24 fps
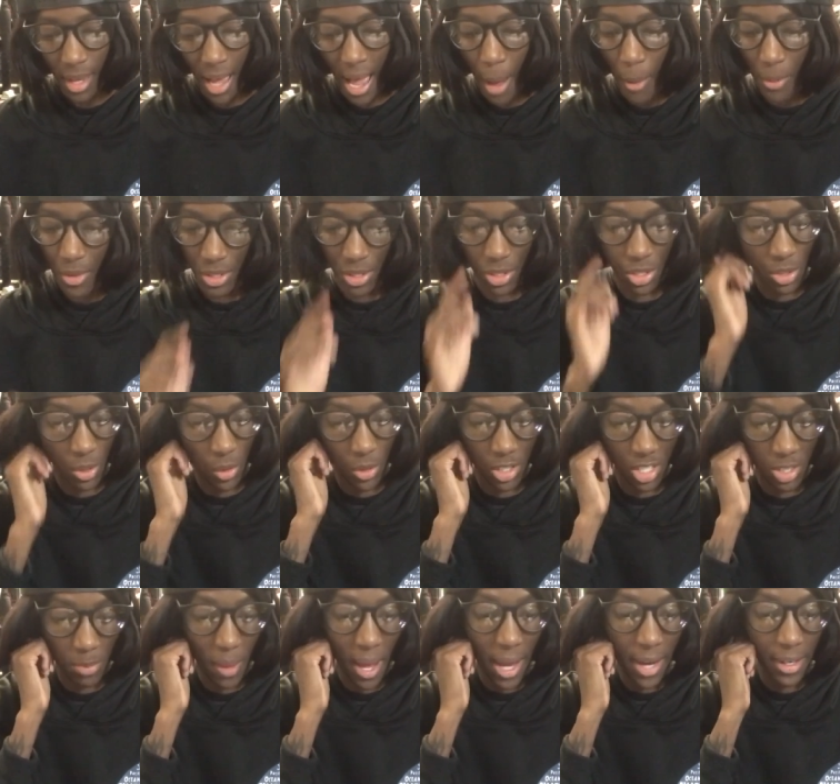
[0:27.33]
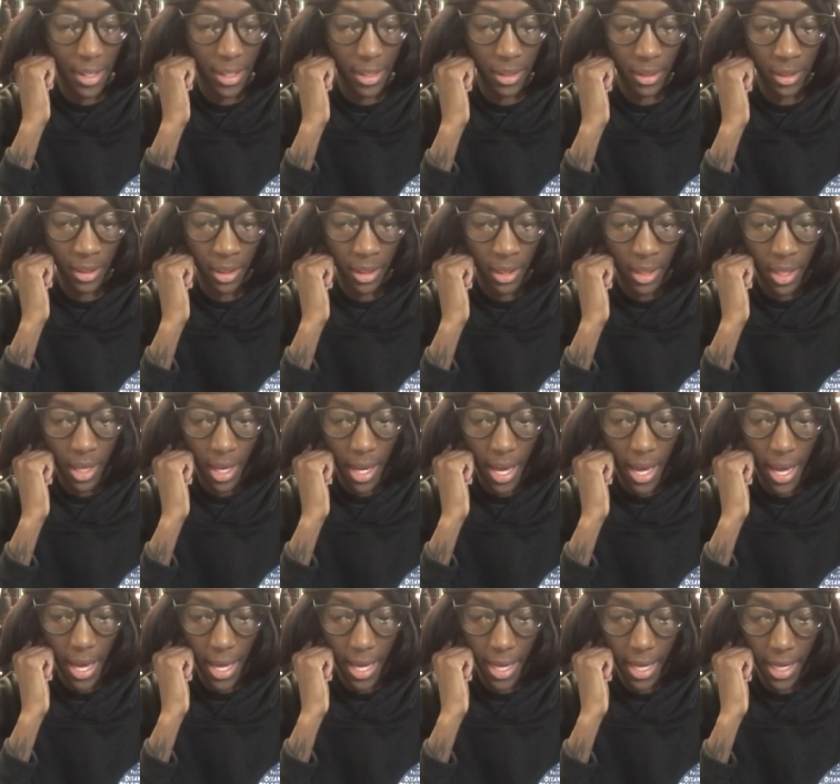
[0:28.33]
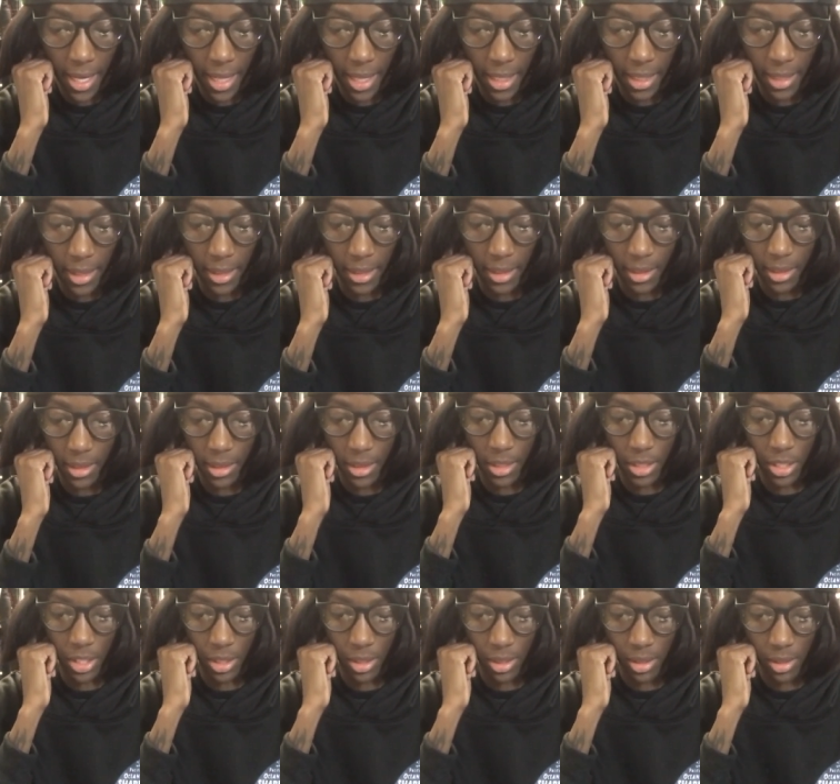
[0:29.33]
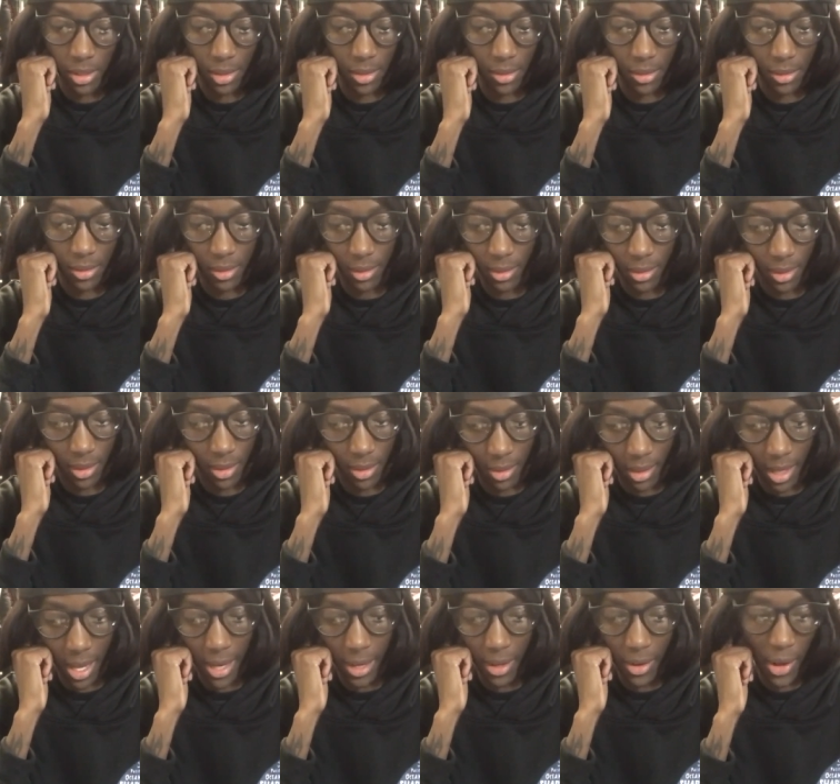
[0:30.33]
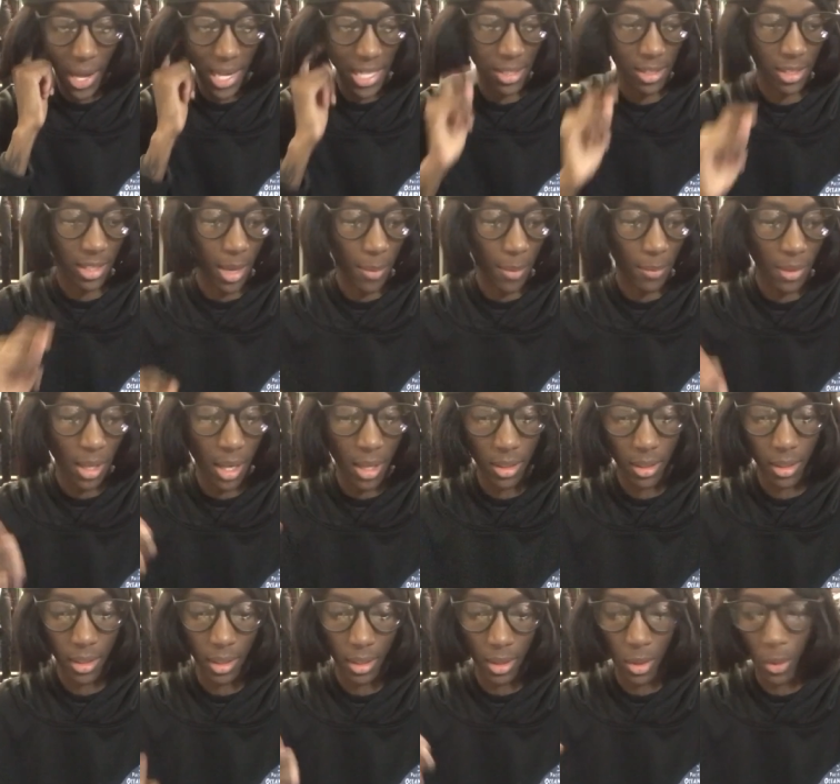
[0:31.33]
I was just so inspired and just I don't know. I just kept on like